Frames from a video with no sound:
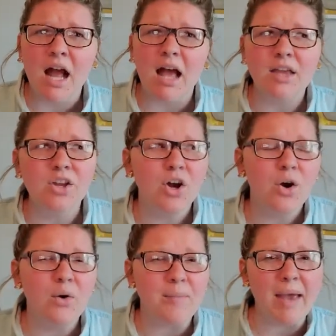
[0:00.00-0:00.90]
you
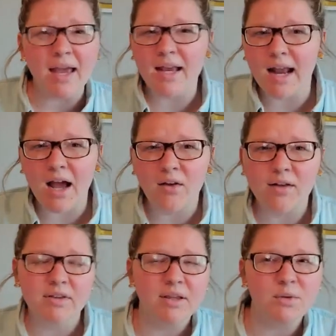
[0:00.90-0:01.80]
know, I'm hanging out and
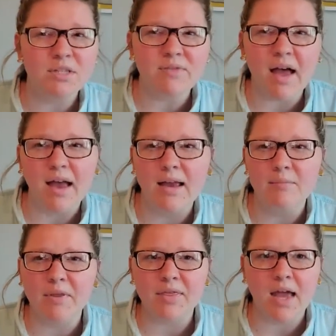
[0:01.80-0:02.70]
everything was fine,
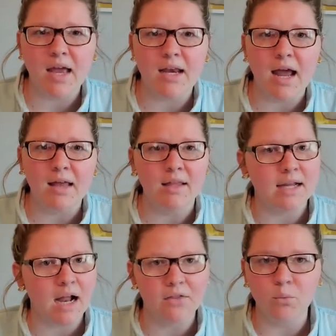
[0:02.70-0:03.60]
but then I like
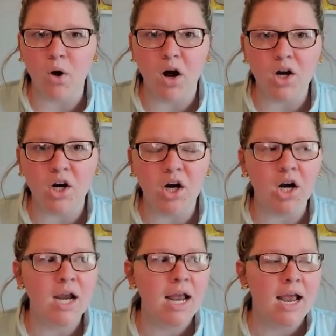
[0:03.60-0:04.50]
got in the
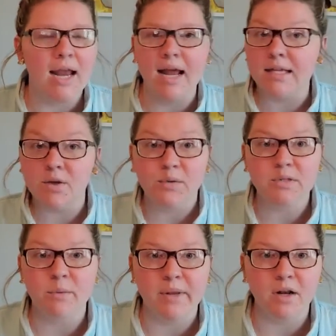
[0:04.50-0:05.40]
water, and as I was
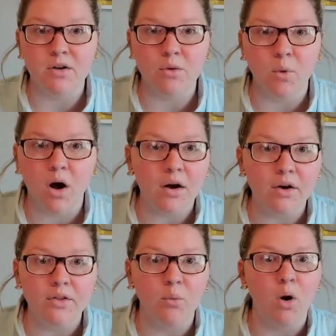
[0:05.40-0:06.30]
swimming under the
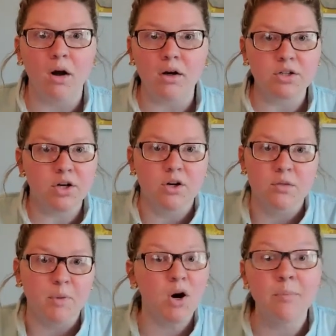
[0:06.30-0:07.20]
water
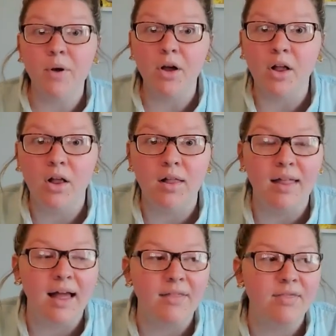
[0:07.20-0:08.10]
turned purple,
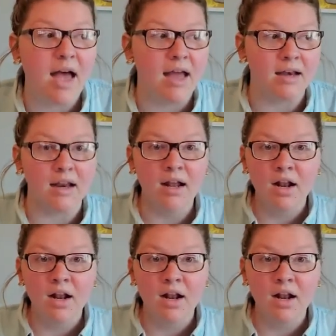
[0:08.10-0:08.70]
and then